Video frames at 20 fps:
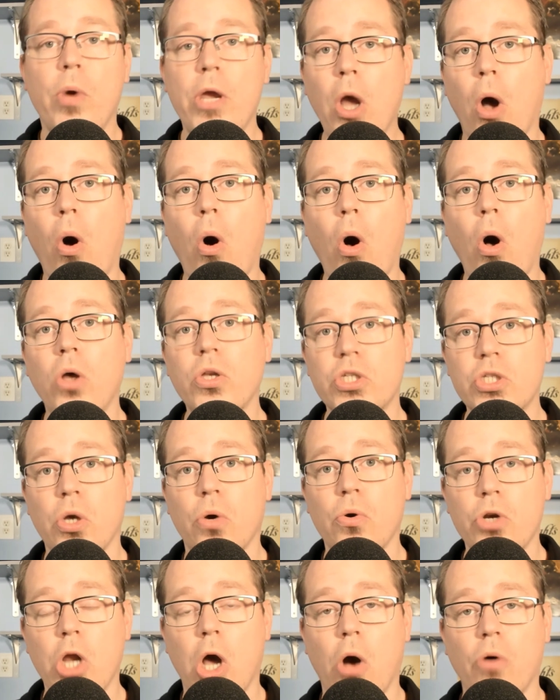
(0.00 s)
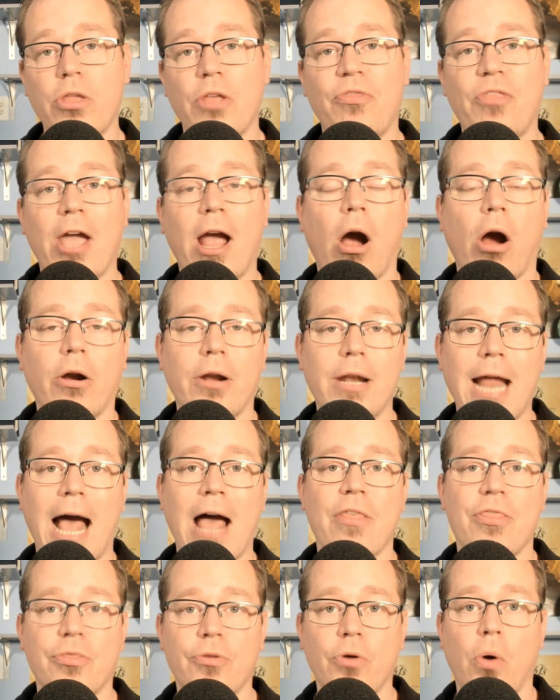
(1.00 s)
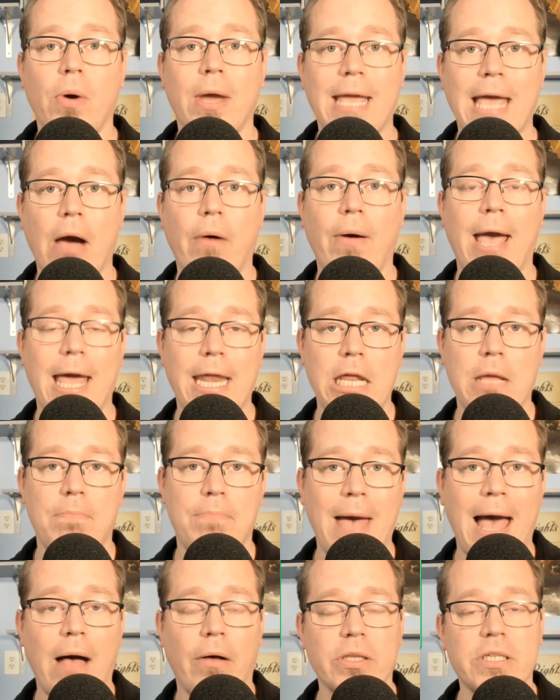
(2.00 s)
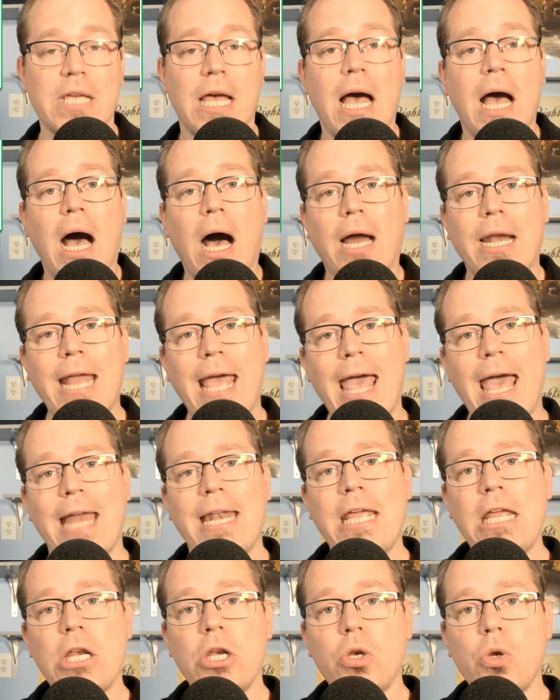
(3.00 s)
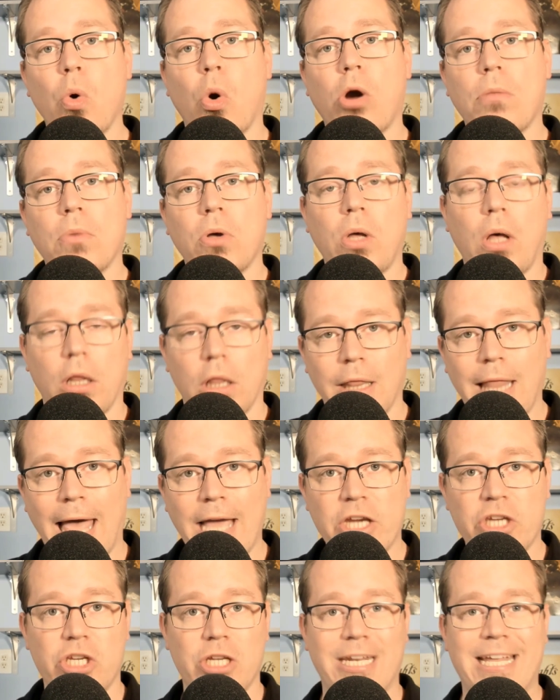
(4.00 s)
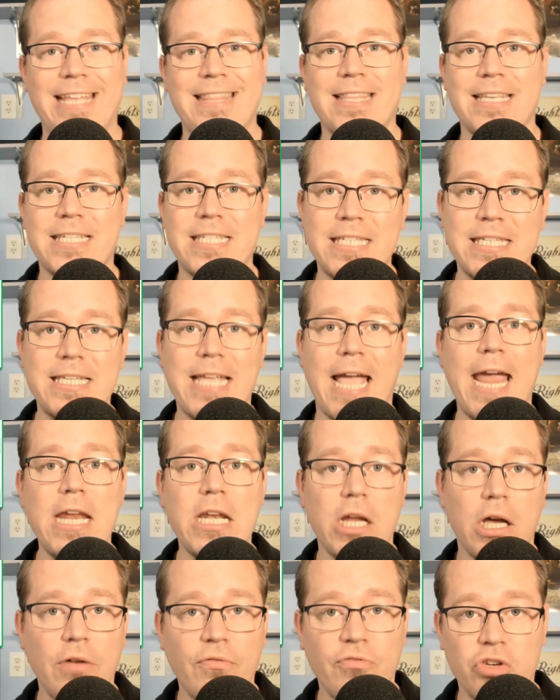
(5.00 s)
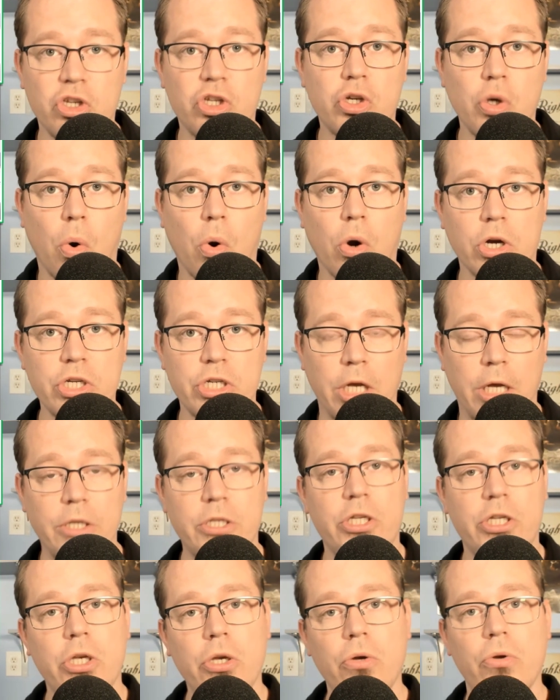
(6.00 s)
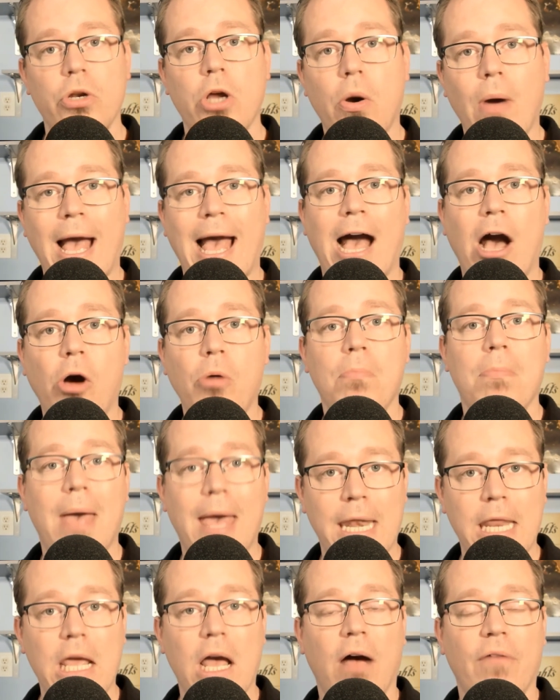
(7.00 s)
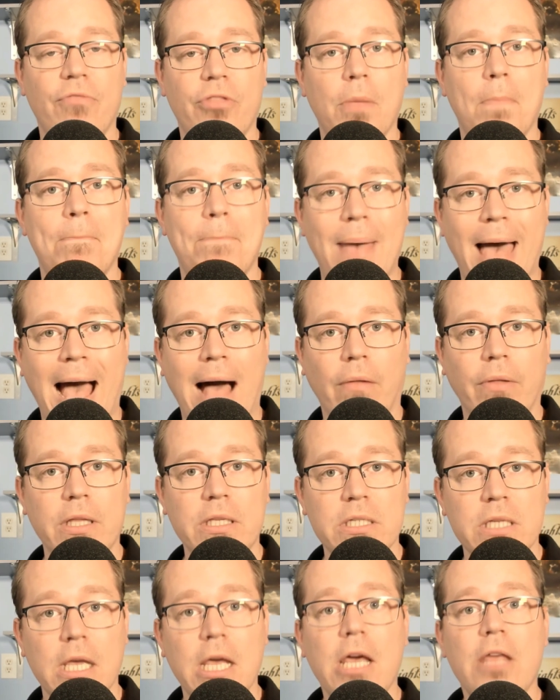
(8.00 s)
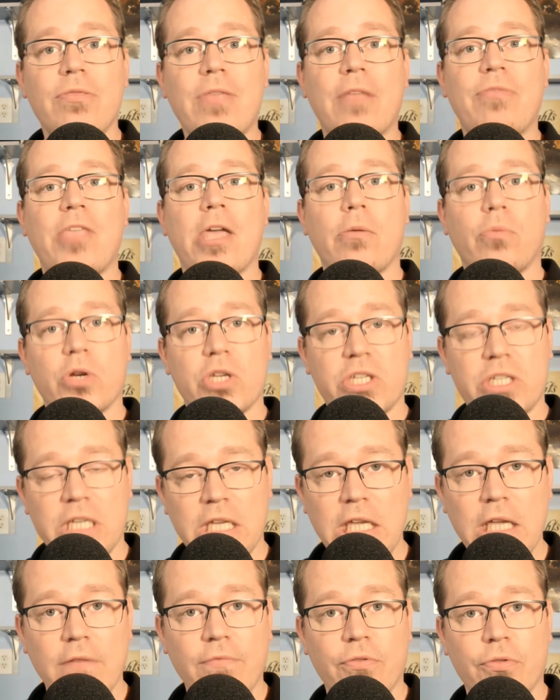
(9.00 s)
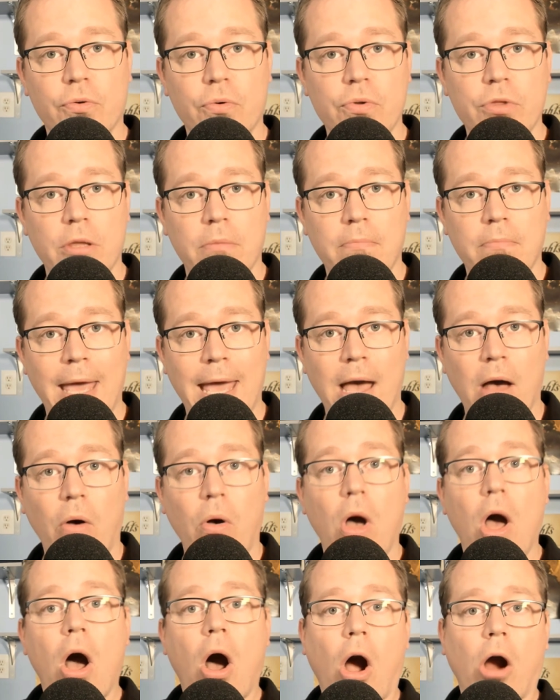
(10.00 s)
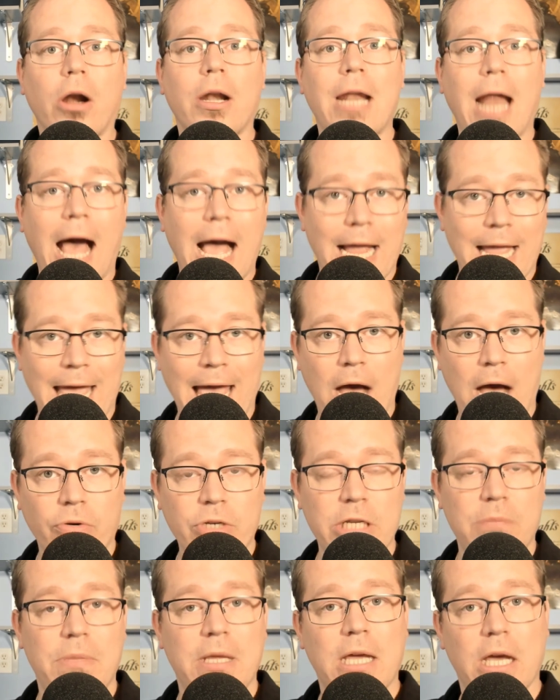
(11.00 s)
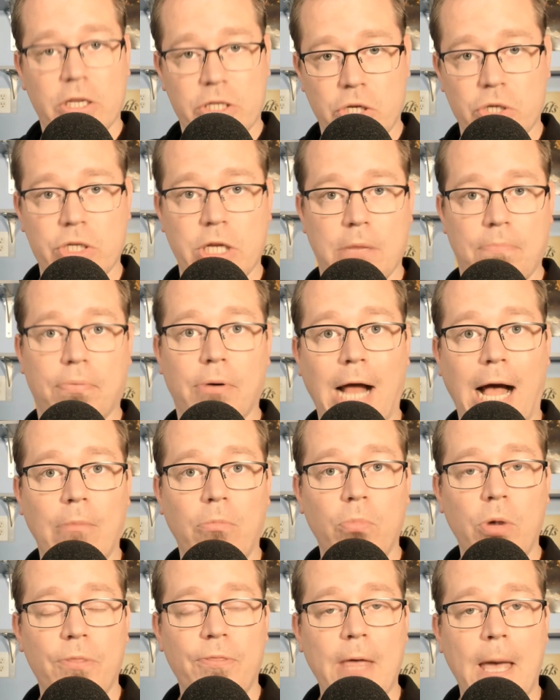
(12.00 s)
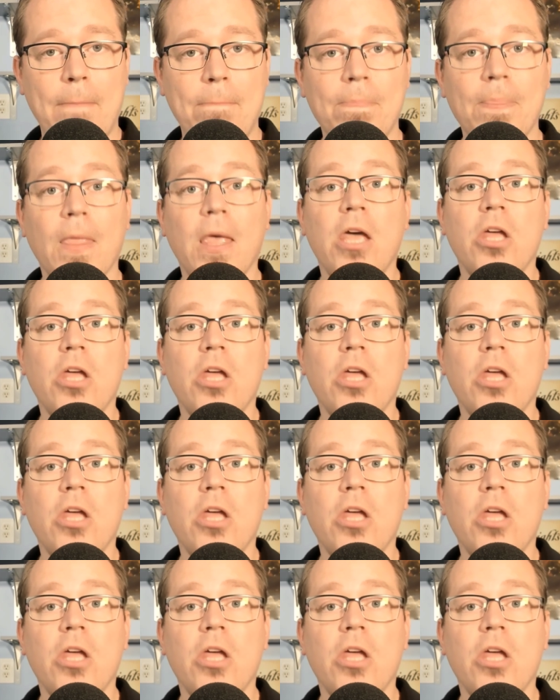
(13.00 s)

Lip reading: We also know that they are not throwing out any ballots on any normal election in the state of Georgia. Do you know how many of the ballots that they receive through the mail are not counted because there's a problem with them?